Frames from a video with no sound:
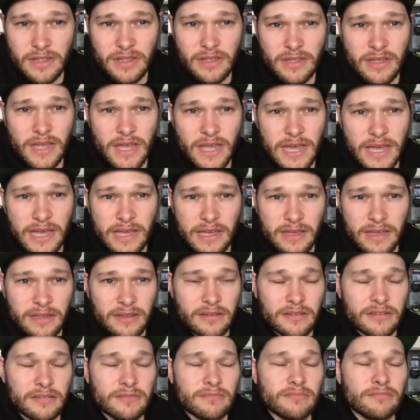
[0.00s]

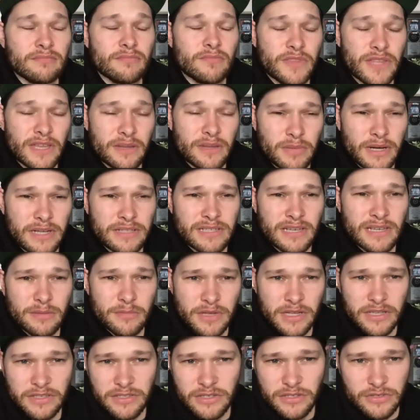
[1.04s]
and then by the time you
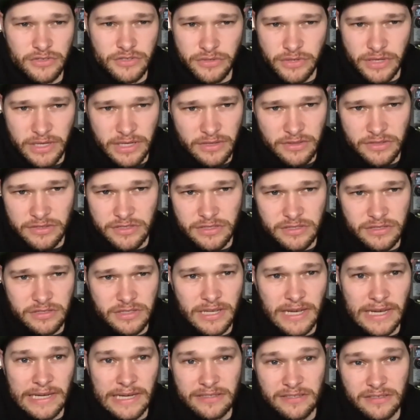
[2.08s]
get to your strength, it's just
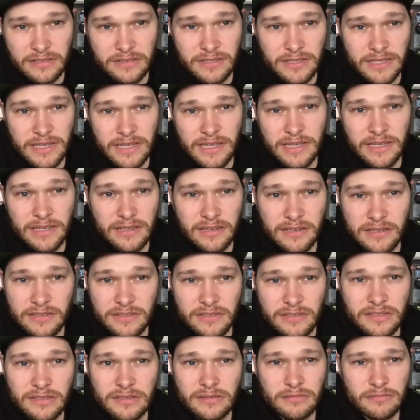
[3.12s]
the icing on the cake, and
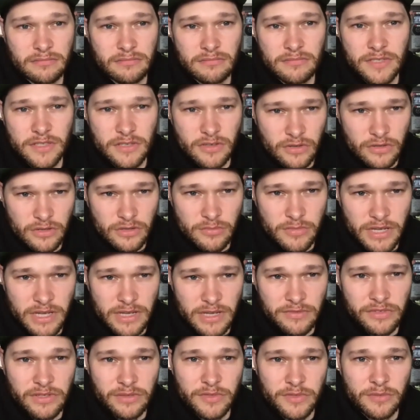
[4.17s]
it's, you may
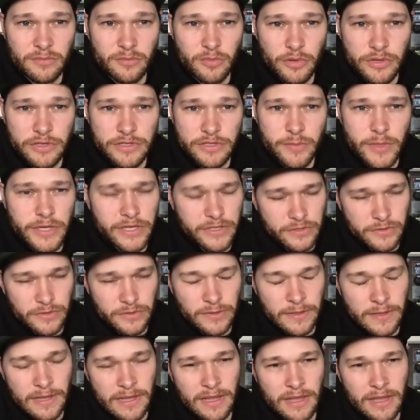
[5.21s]
have something pretty special.